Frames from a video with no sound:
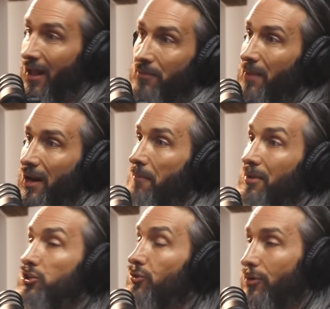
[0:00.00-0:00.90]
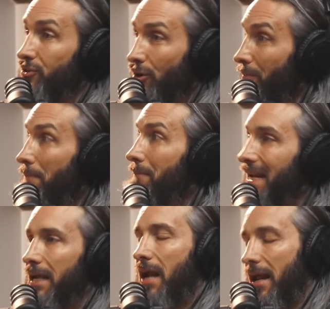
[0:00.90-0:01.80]
And it may not be short term,
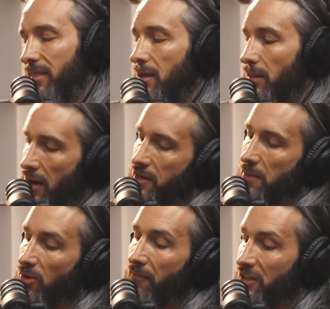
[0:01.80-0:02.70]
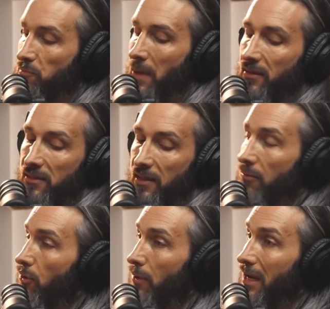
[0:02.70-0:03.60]
immediate. I think a lot of times we have expediency
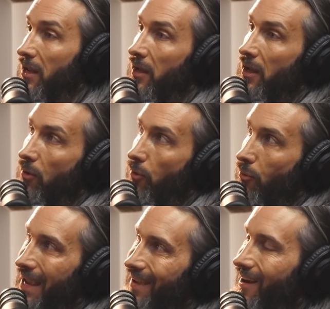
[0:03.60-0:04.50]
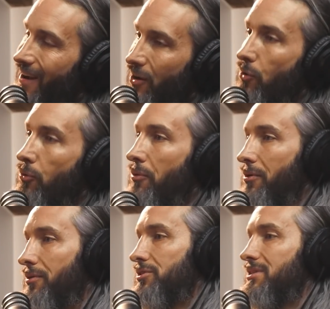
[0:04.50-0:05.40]
where we, where we cut
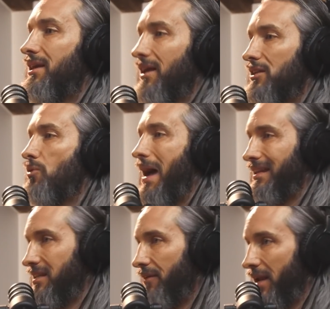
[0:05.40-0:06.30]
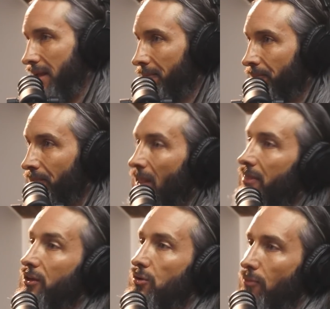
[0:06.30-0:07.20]
corners to get to activity
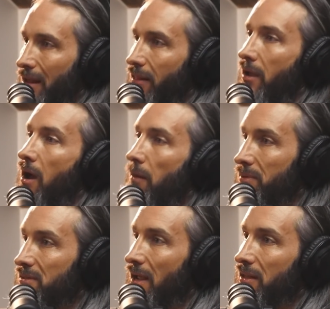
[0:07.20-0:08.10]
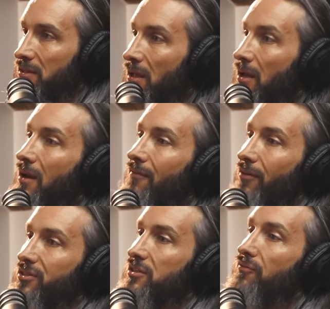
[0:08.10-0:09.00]
that directly compensates
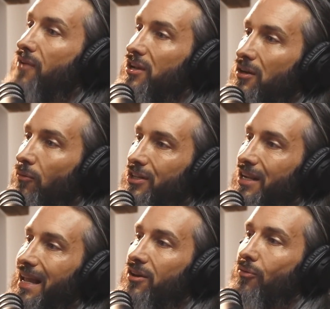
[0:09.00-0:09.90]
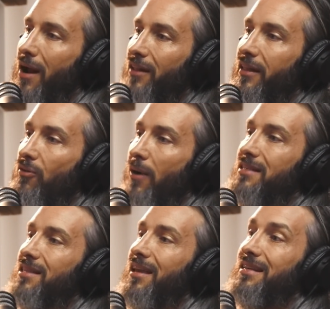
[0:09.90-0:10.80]
versus vision, which indirectly creates the